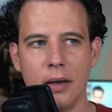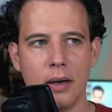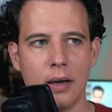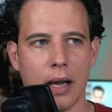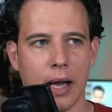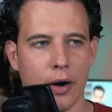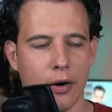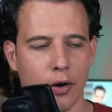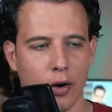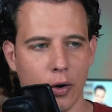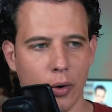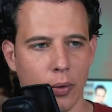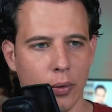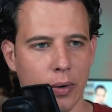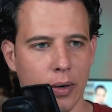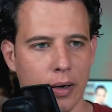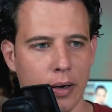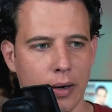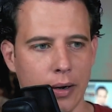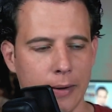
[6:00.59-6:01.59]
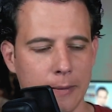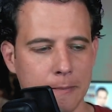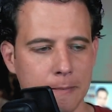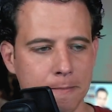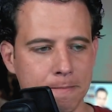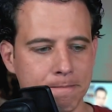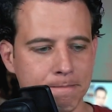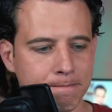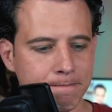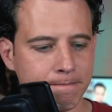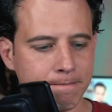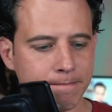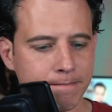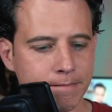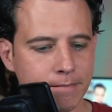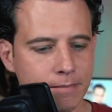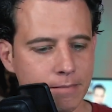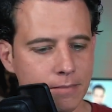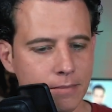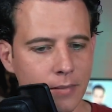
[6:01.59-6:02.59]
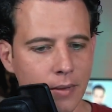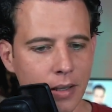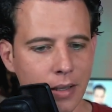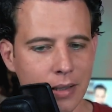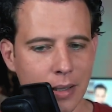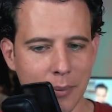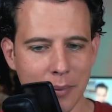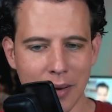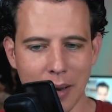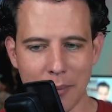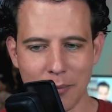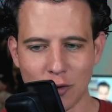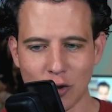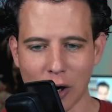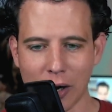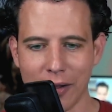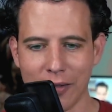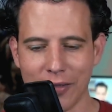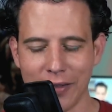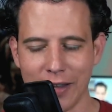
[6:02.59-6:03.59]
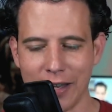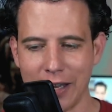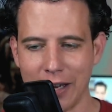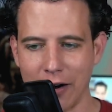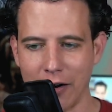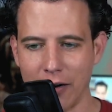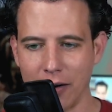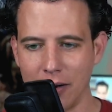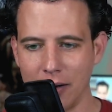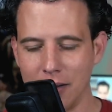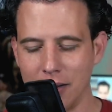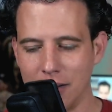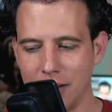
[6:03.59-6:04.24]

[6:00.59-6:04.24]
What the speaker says: I don't know. I'm trying to think here.